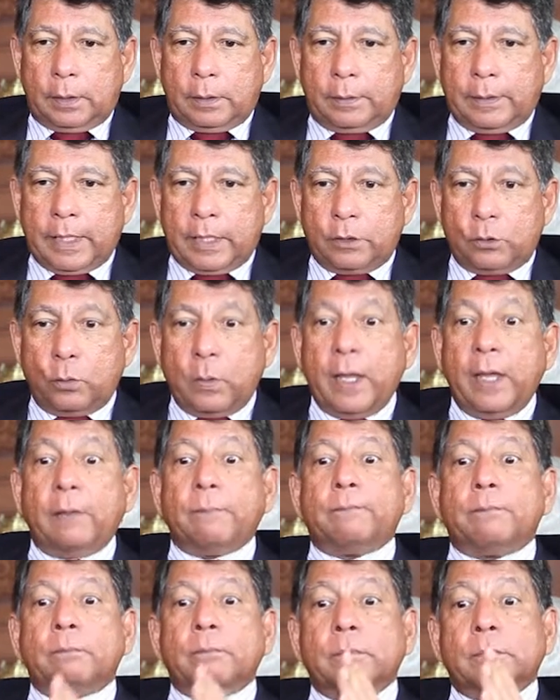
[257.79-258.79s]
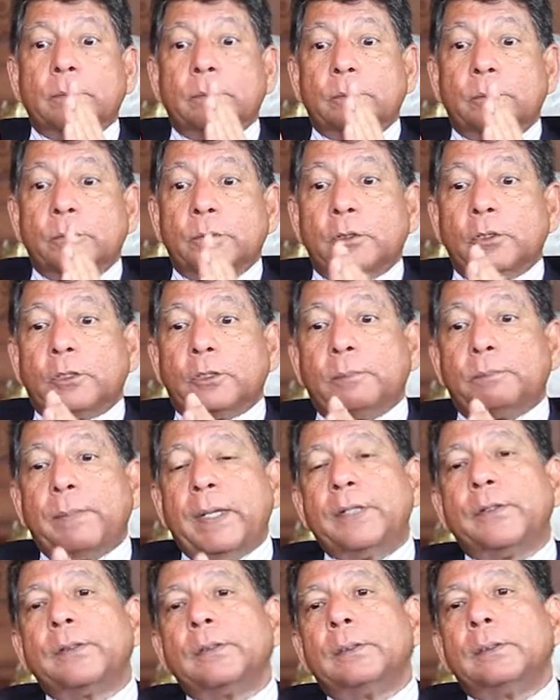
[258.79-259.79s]
that you have
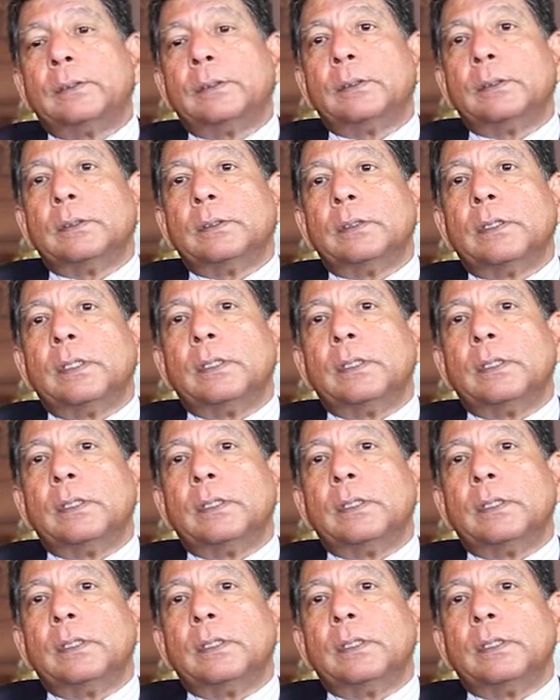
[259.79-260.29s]
special